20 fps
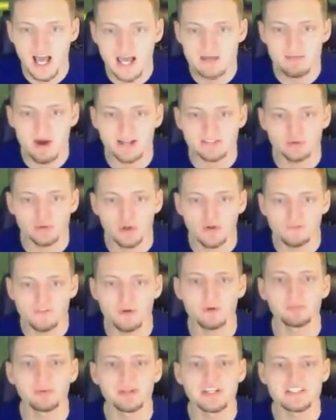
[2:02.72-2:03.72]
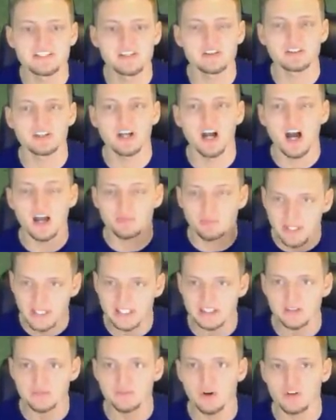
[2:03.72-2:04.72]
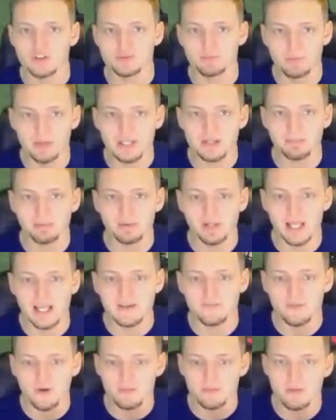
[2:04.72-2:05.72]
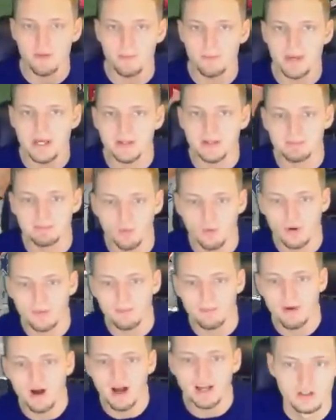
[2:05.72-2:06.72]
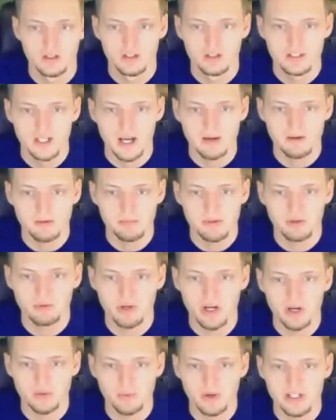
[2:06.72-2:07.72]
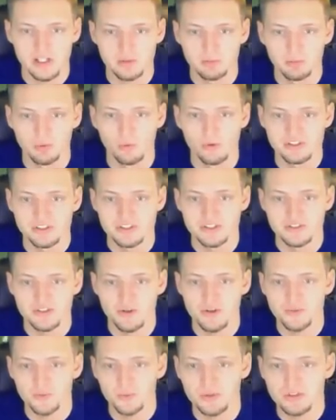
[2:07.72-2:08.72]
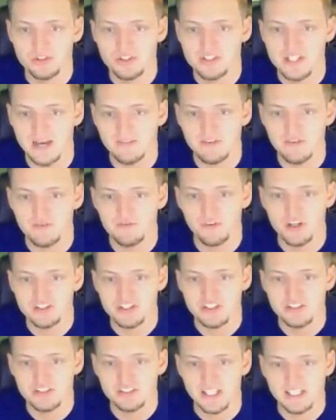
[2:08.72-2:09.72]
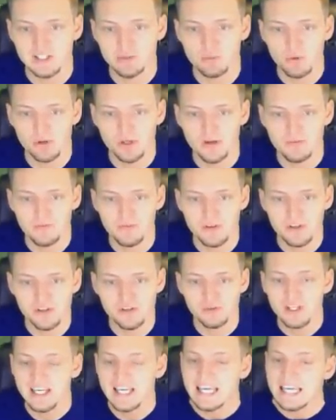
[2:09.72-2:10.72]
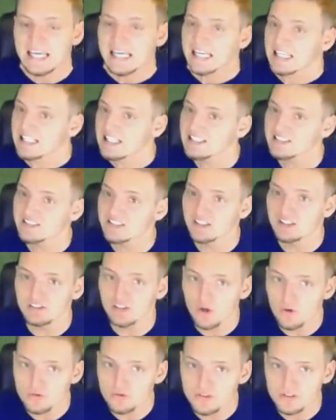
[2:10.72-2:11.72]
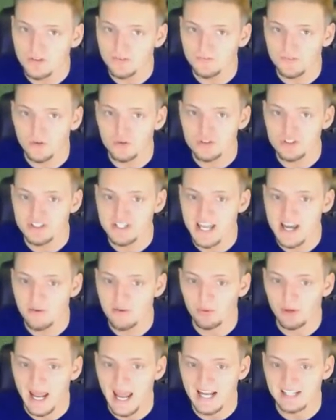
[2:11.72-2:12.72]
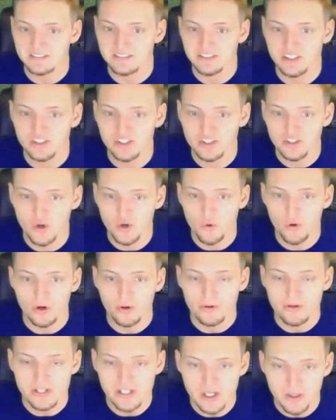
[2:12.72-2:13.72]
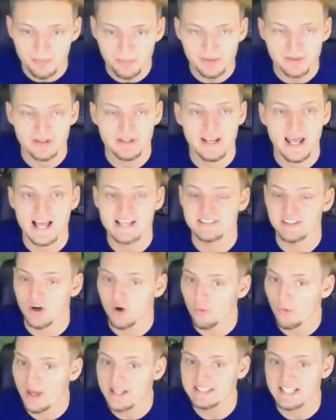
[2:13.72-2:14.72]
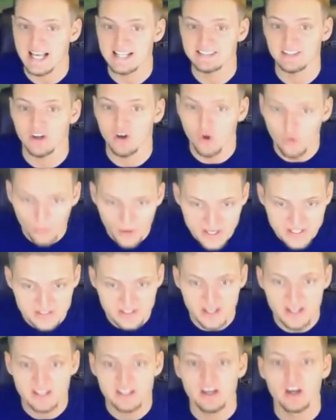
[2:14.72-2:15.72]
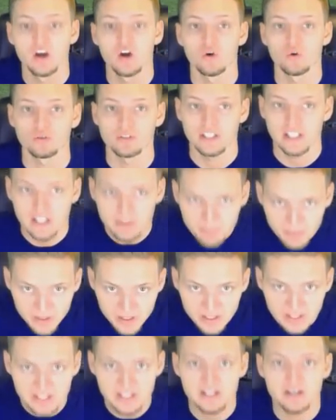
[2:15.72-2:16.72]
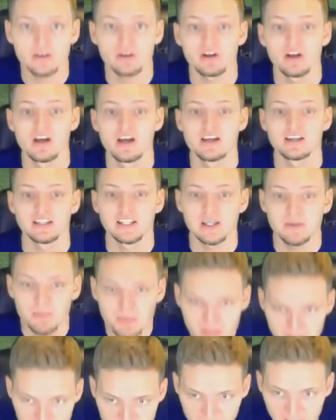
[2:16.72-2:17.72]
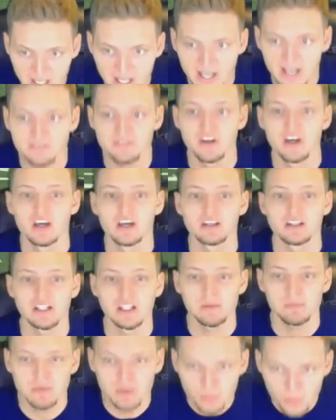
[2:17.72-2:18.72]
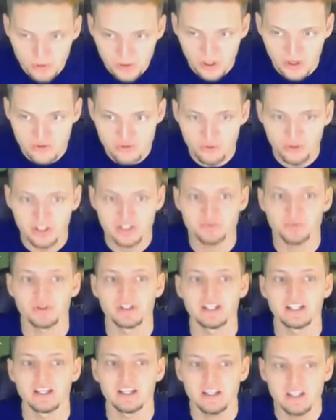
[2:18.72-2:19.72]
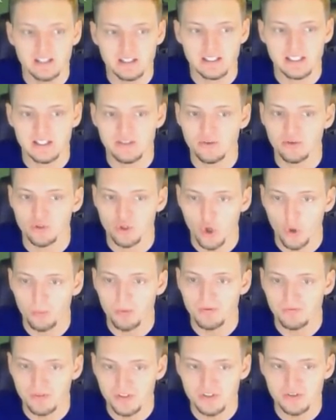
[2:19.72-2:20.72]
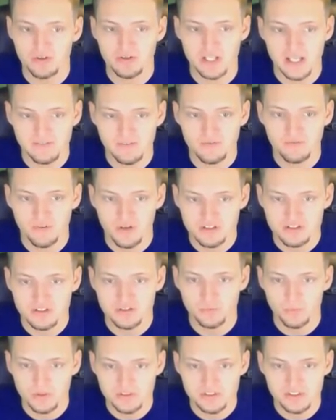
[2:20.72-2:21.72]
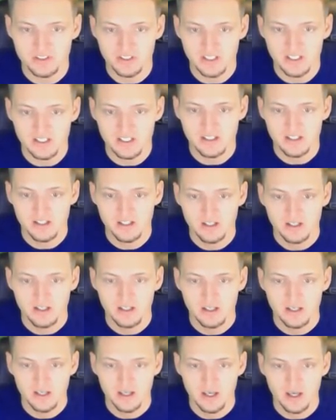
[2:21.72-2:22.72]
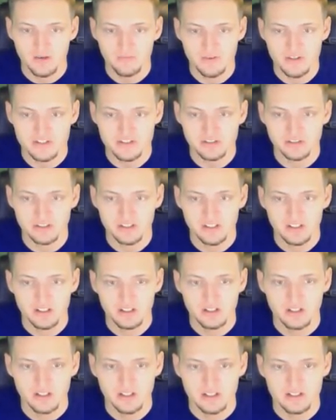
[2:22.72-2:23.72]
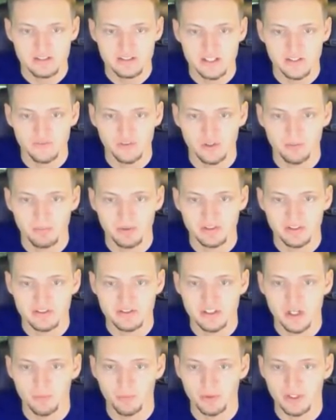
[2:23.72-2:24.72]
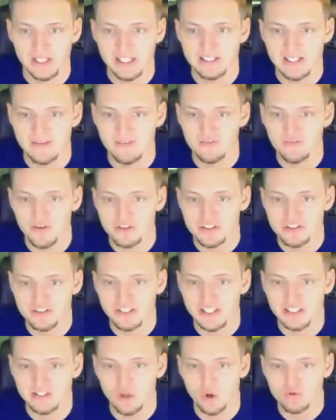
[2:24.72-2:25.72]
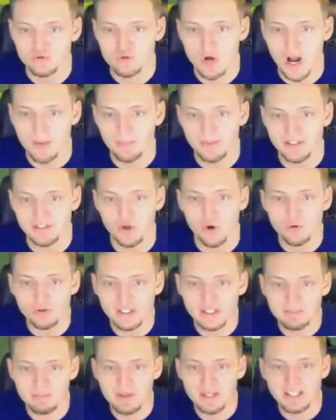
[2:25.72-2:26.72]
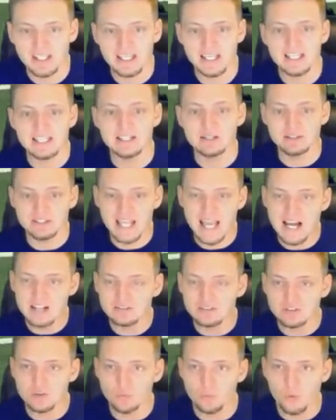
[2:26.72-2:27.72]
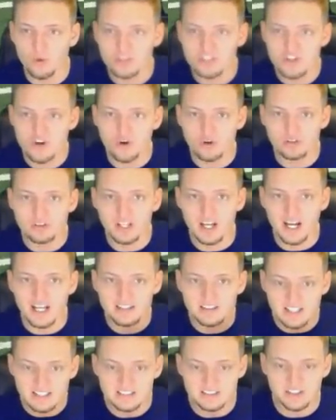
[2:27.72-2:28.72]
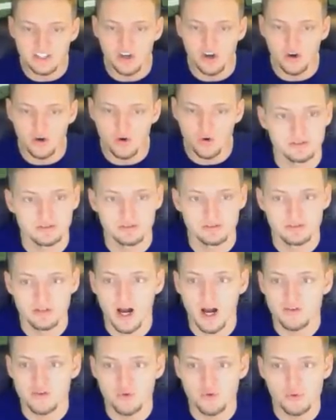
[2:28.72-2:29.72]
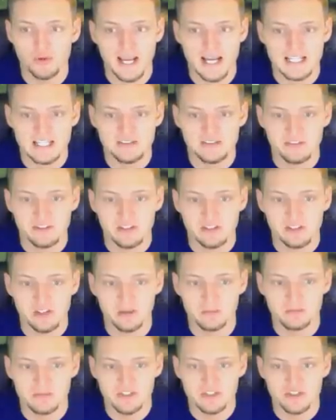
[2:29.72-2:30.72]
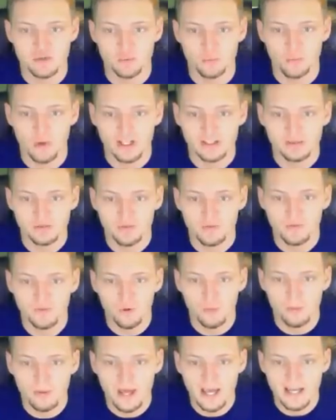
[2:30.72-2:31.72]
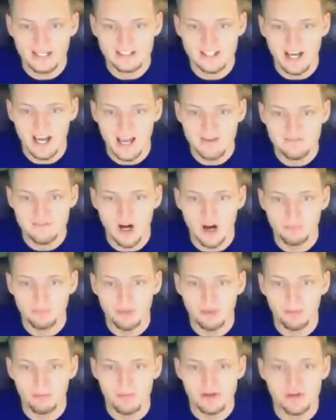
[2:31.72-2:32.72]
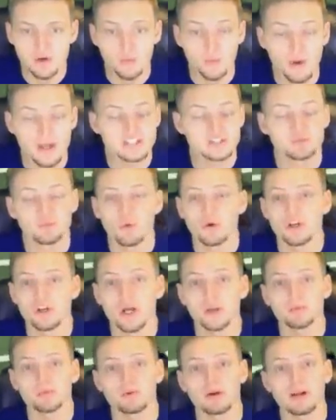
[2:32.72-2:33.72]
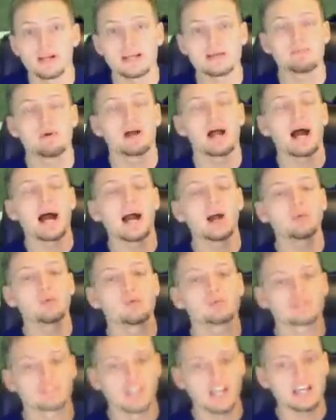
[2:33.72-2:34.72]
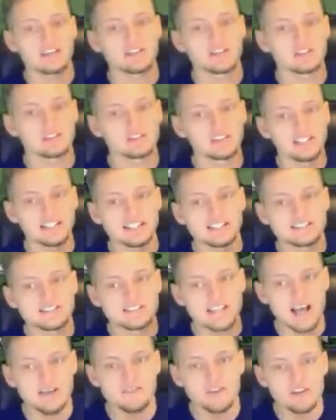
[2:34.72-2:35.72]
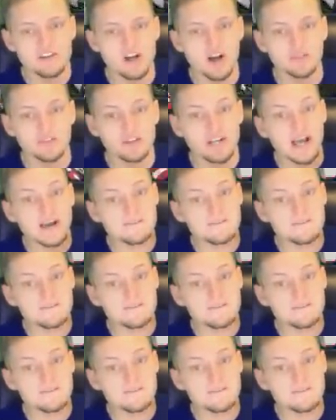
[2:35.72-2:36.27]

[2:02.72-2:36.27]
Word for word: Michael. Don't fumble, please, dear God. We get the first big play from the big boy, Mike. Time to be great right here, boys. Let's throw this one to Devin Funchess. Can he run upfield? He gets close to the first down. We're actually going to go hurry up. And as always, as I always say, keeping it here, keeping it live, keeping it 100 because we're going to hit either Coby Fleener or Devin Funchess once again eventually and see if we can pick this up. We're going to hit Devin Funchess again. Don't drop it. Don't get big hit. Down to the one-yard line. Let's go. Not doing anything dumb. Just your regular fullback dive up the middle. It's one upgrade, but I will take the lead. 7-0.